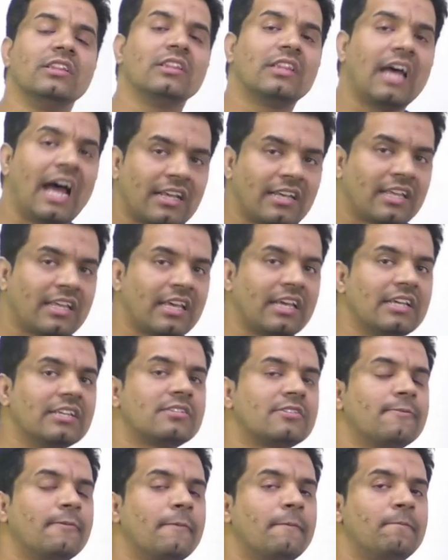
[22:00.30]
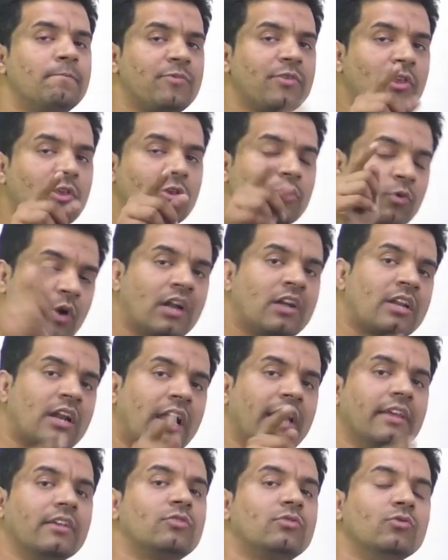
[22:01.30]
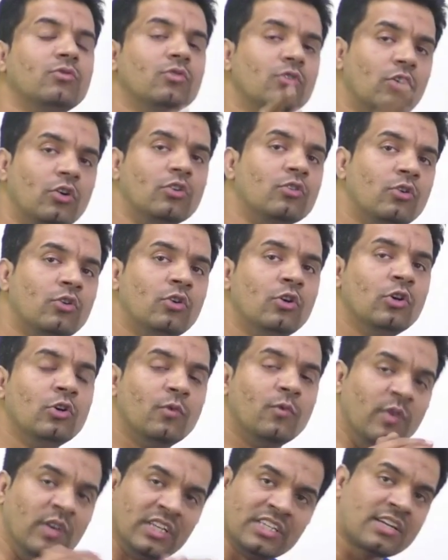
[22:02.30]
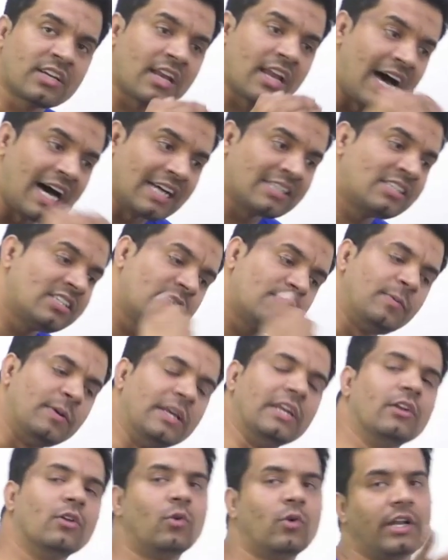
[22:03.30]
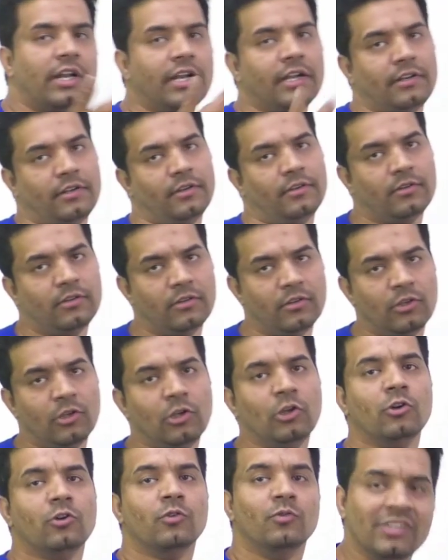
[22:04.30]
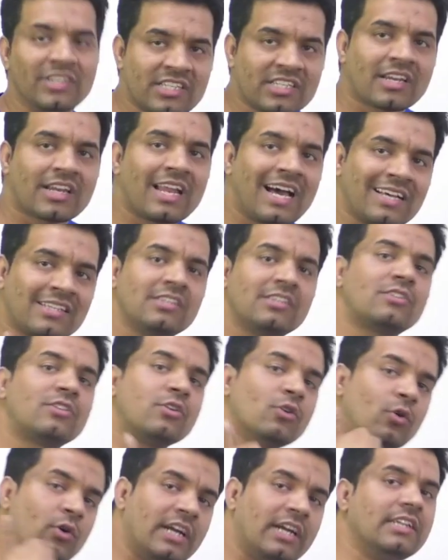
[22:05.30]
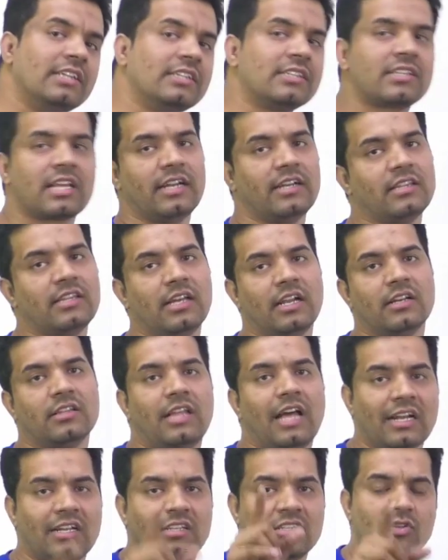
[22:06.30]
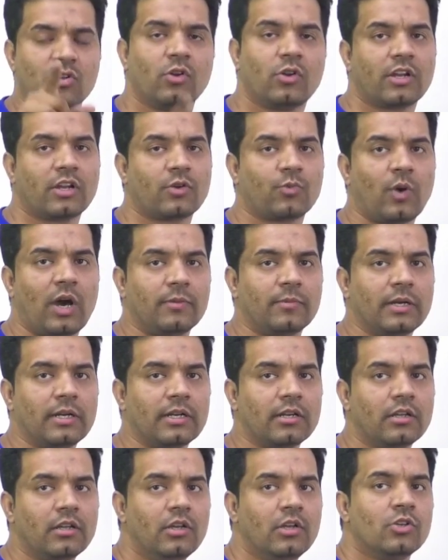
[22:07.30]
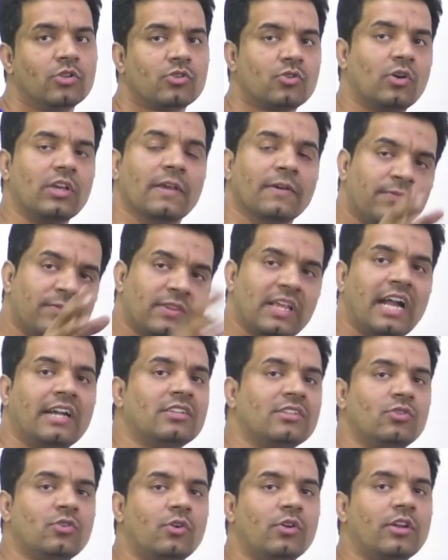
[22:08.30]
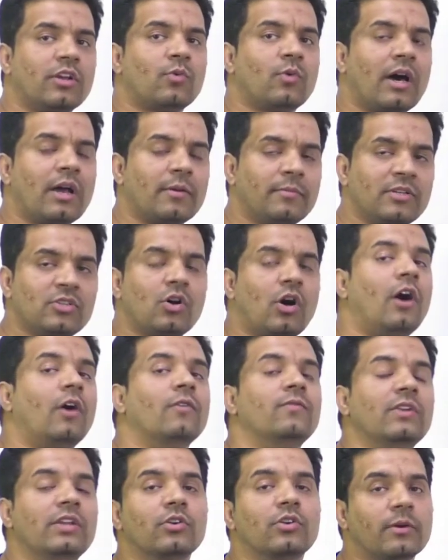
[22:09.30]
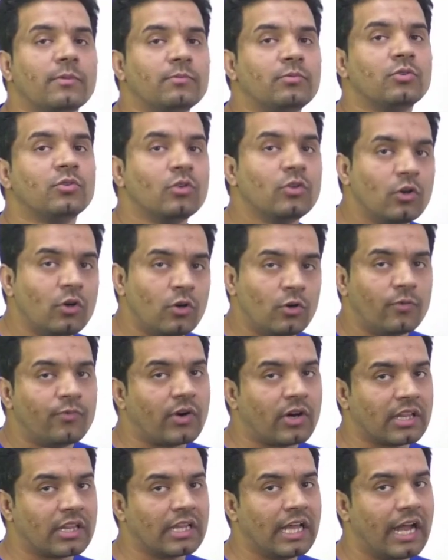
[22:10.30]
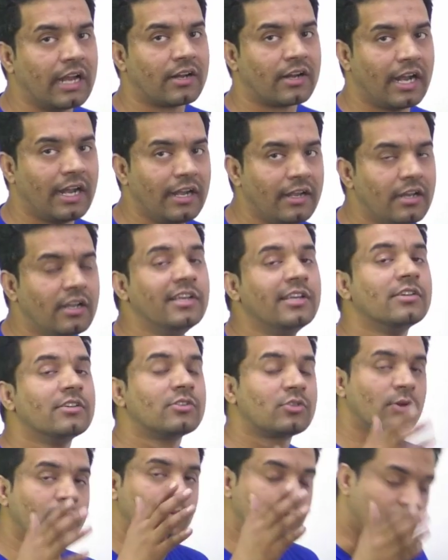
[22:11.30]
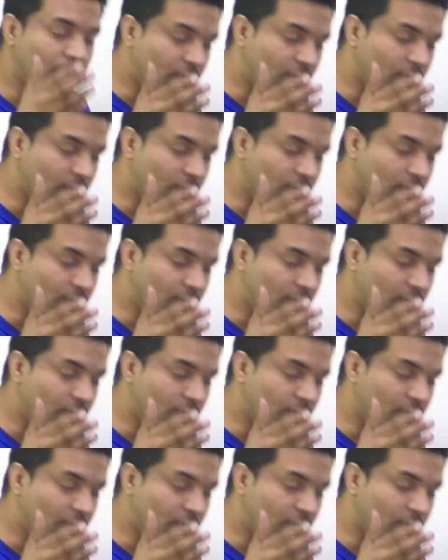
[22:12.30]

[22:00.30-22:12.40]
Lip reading: in that case, you are trying to know which class has been loaded. Which class is loaded inside that? That is your requirement. So if that is your requirement, so how will you come to know for that, right? So